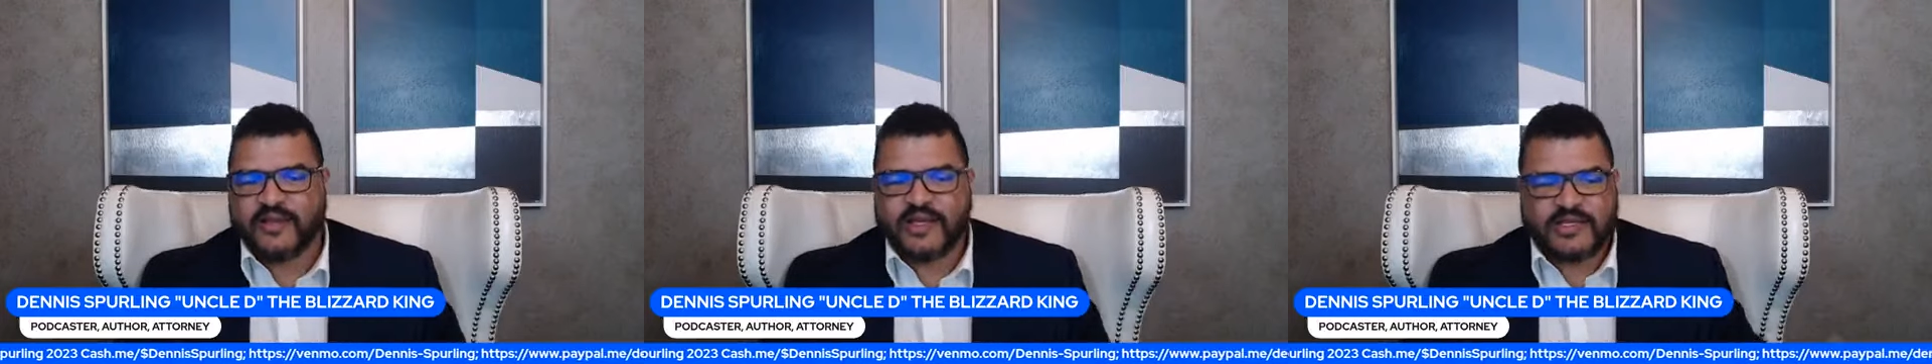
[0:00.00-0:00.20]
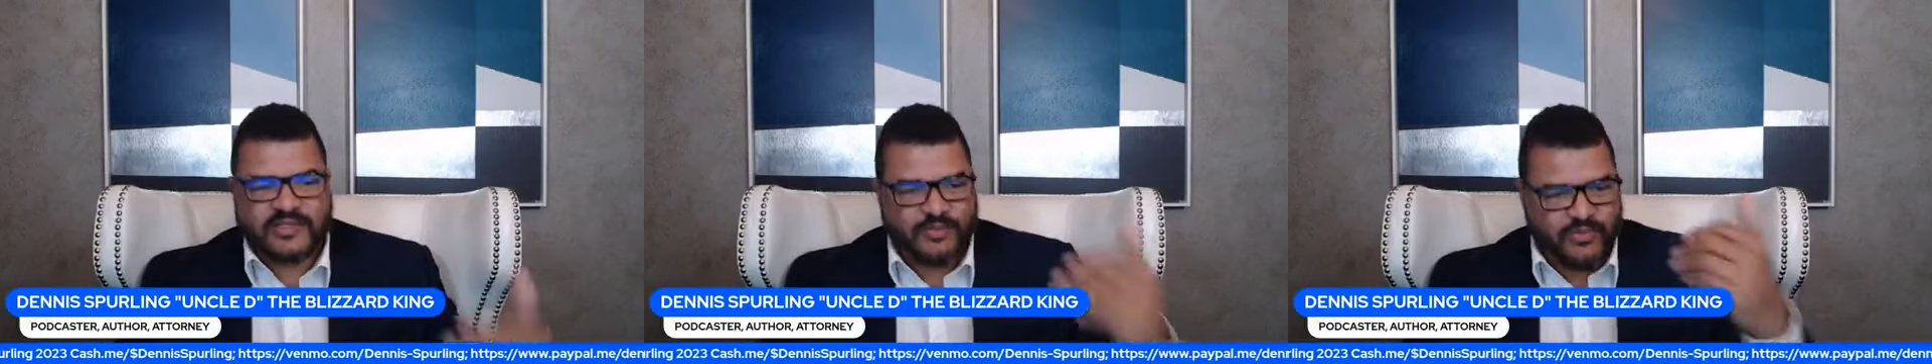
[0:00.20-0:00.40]
You
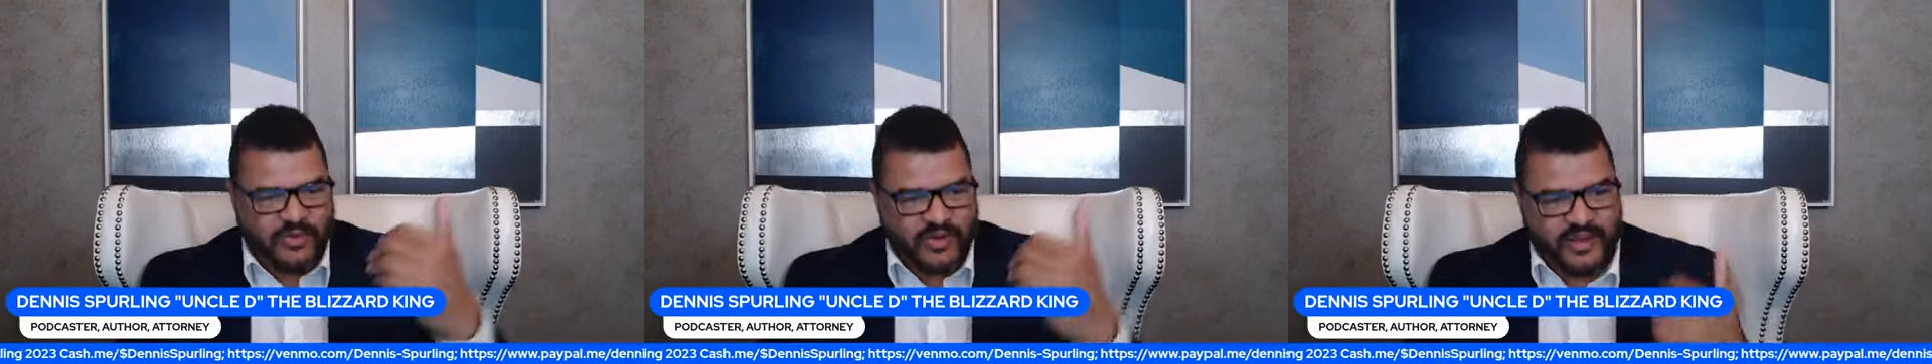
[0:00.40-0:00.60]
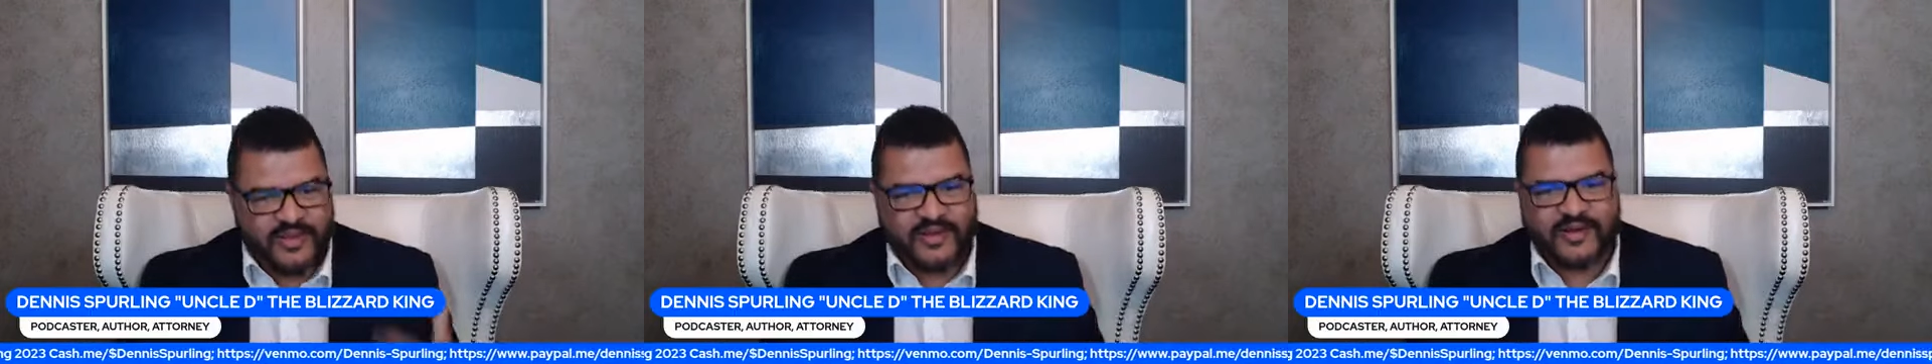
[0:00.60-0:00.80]
get your
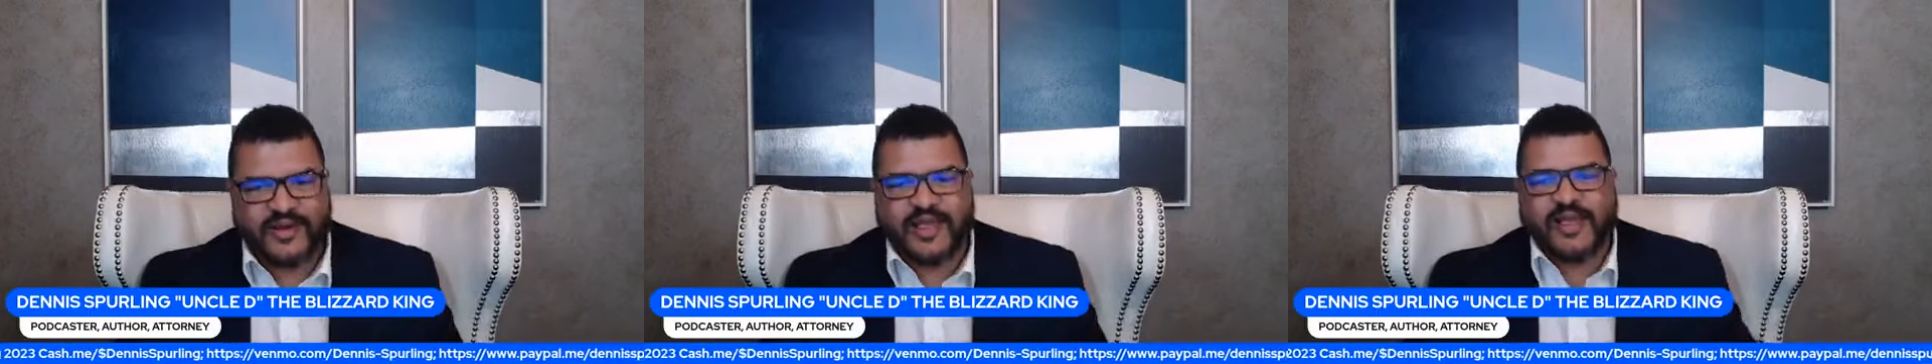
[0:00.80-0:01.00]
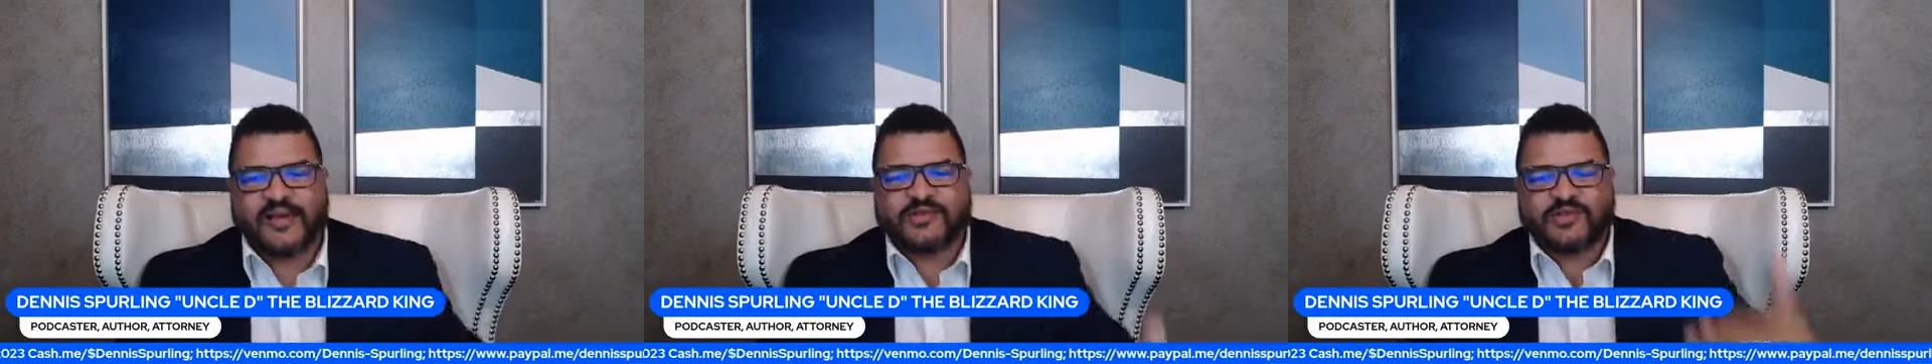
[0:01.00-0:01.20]
breathing
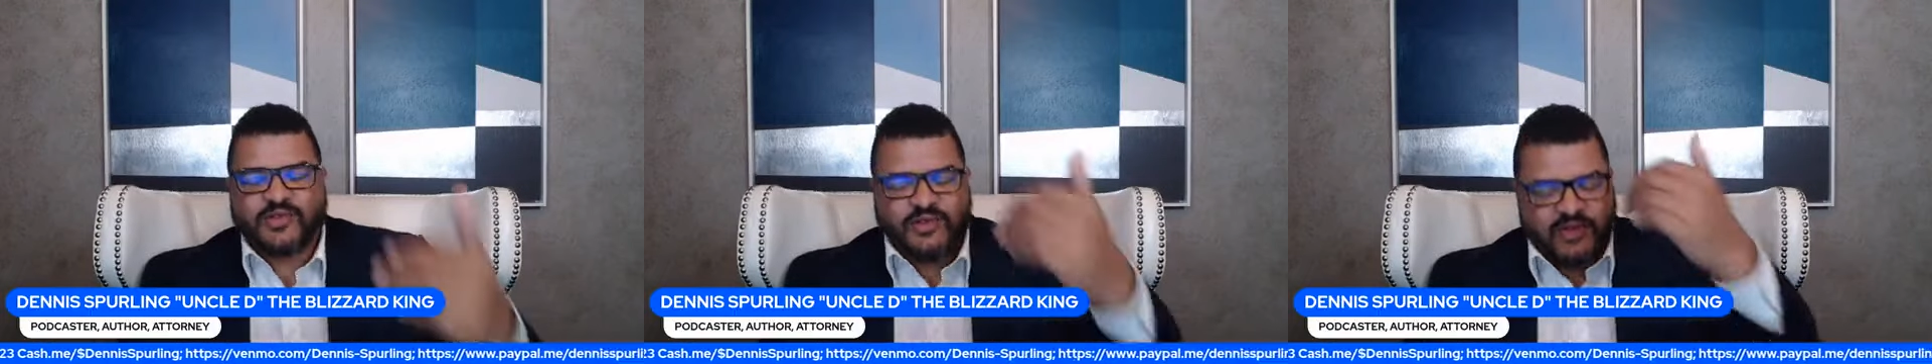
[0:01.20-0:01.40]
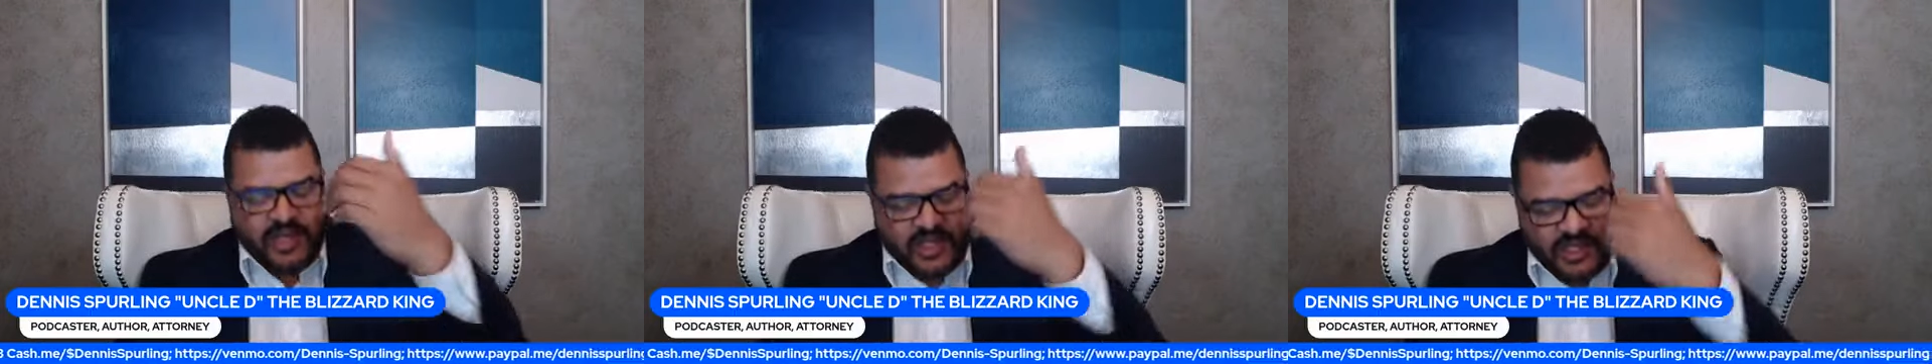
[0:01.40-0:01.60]
down,
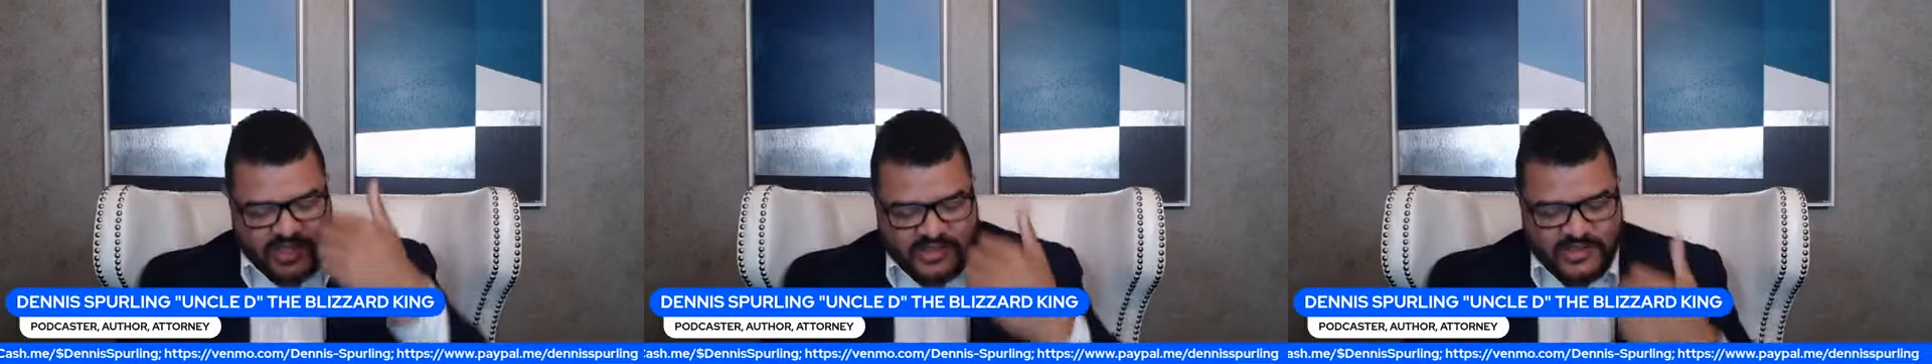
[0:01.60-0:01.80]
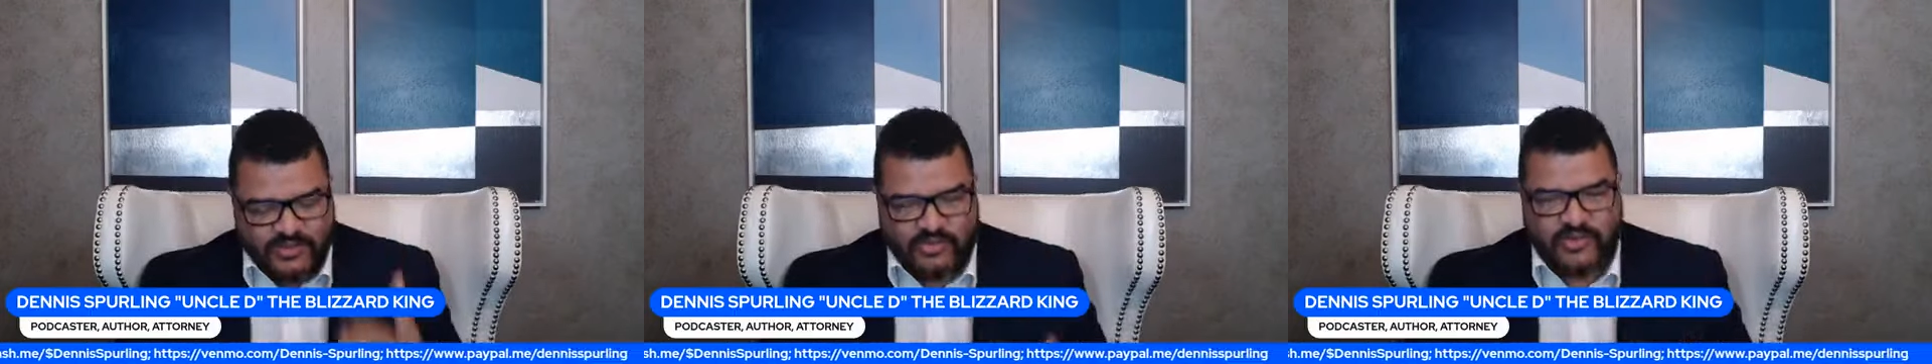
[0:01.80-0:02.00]
too. You got to
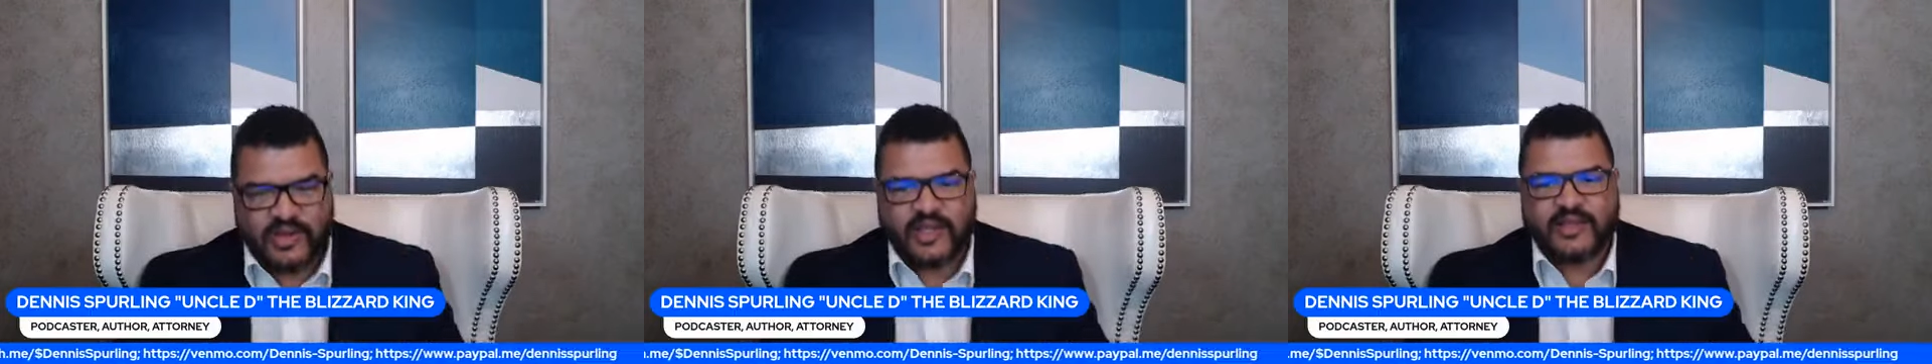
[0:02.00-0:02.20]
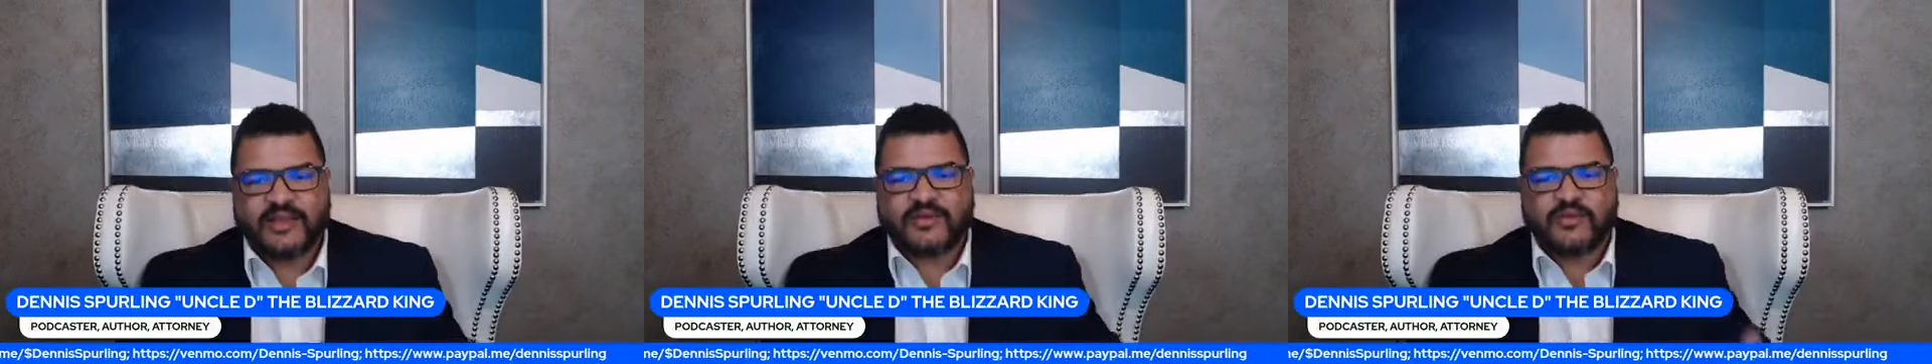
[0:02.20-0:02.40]
get your
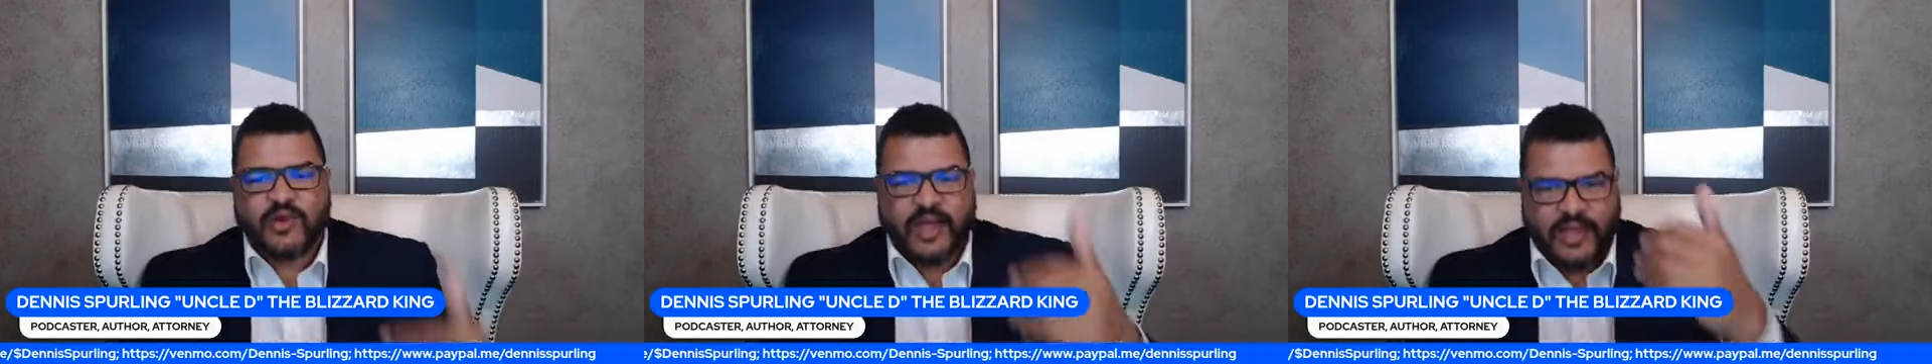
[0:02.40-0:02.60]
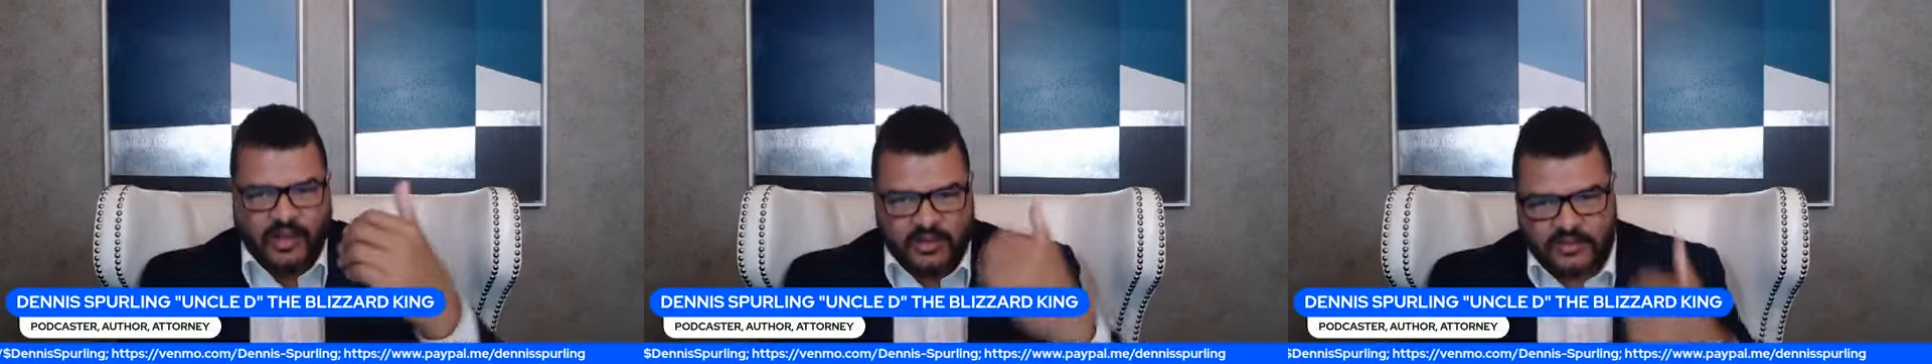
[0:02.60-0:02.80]
breathing
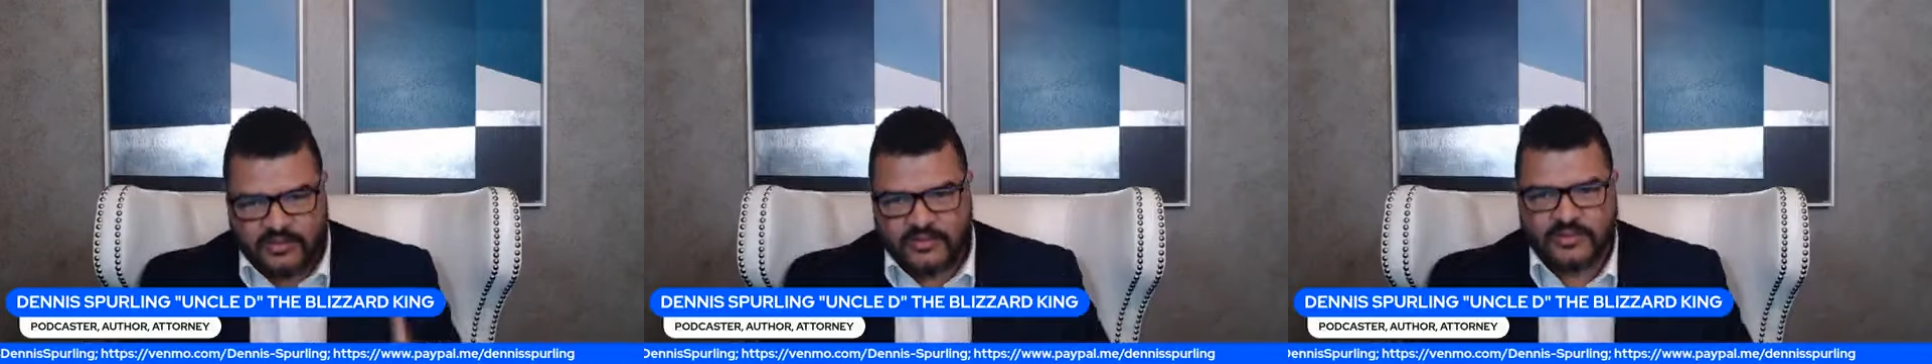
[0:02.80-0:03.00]
right.